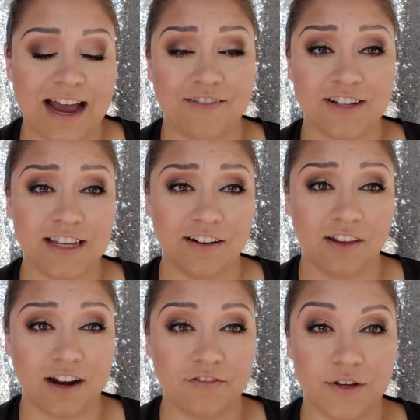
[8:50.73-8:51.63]
I haven't seen a
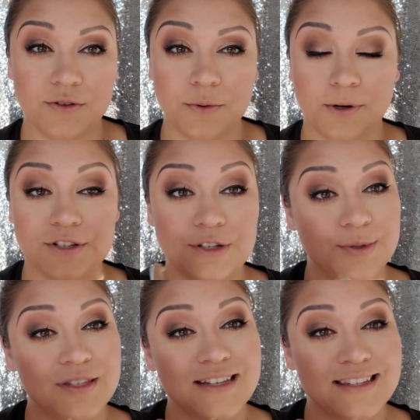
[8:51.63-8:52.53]
lot of YouTubers
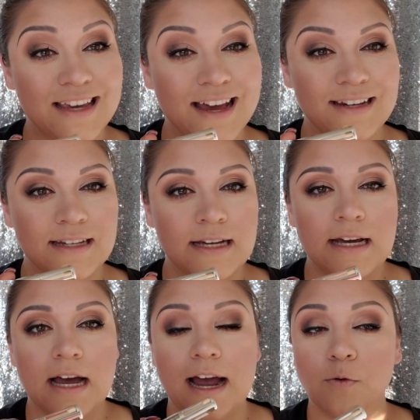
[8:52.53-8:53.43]
use this yet,
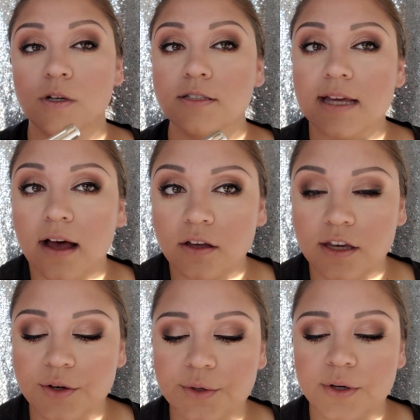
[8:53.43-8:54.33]
I will tell
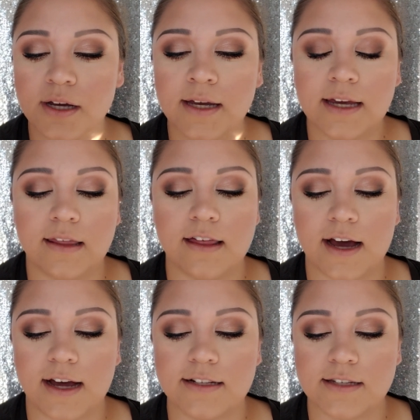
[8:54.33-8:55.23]
you
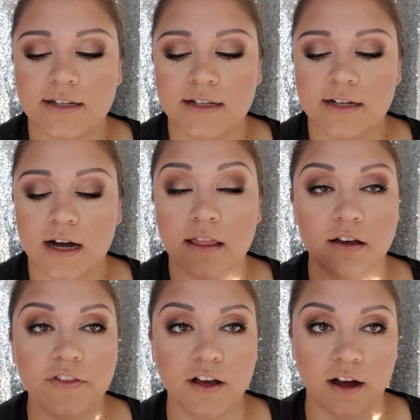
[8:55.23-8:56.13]
that I
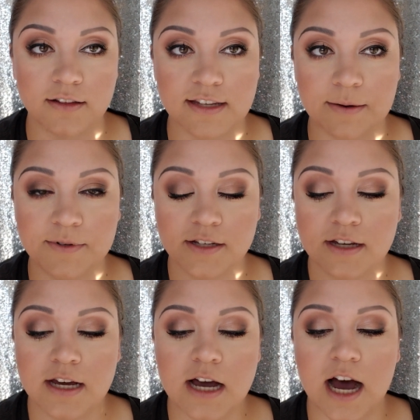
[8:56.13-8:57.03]
love the concept.
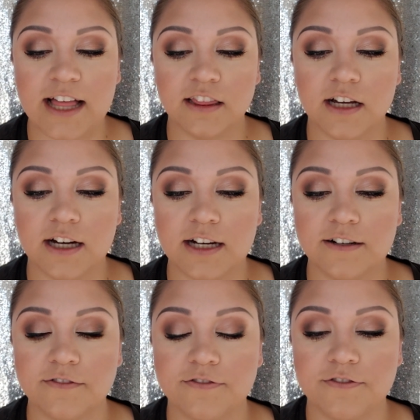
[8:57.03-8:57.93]
I
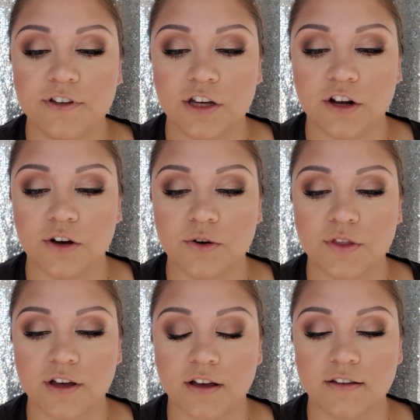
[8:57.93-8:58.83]
love, you know,
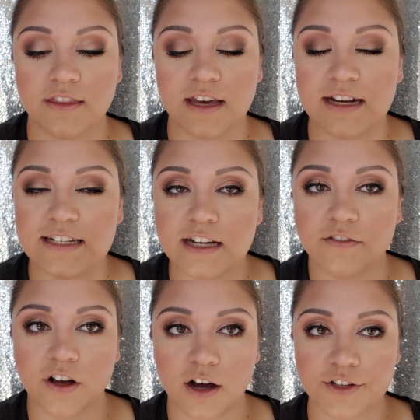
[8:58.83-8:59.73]
the idea
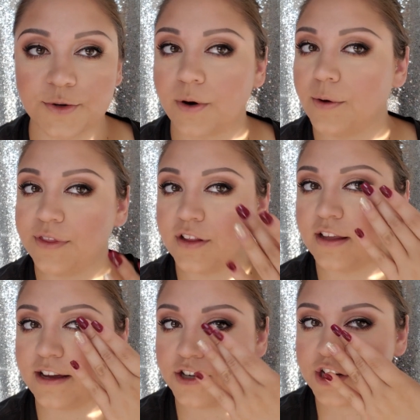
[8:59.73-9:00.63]
of contouring with the
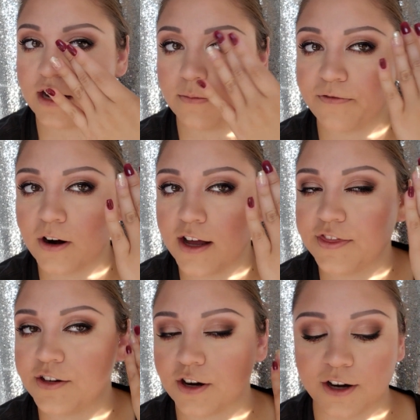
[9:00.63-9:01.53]
lighter shade up
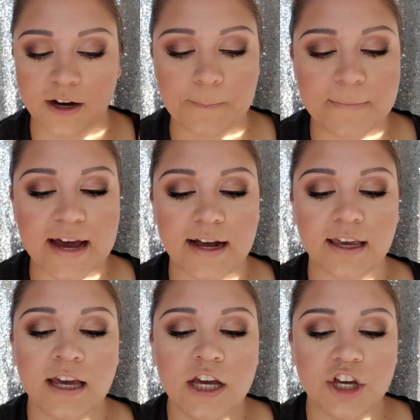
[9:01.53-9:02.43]
front, the darker in
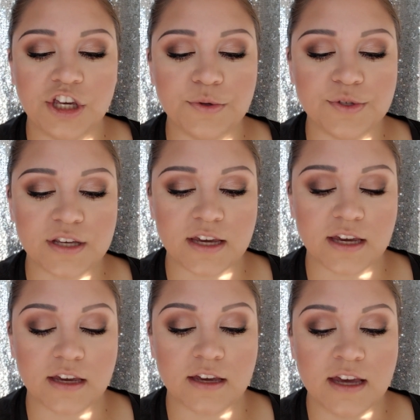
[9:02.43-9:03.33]
back,
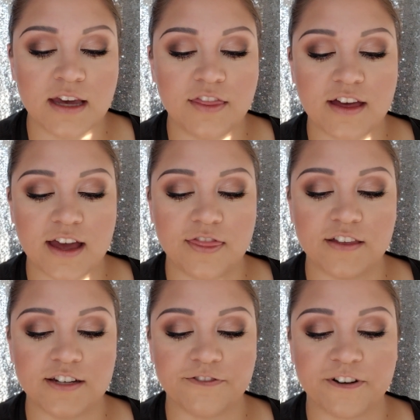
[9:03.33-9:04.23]
using then the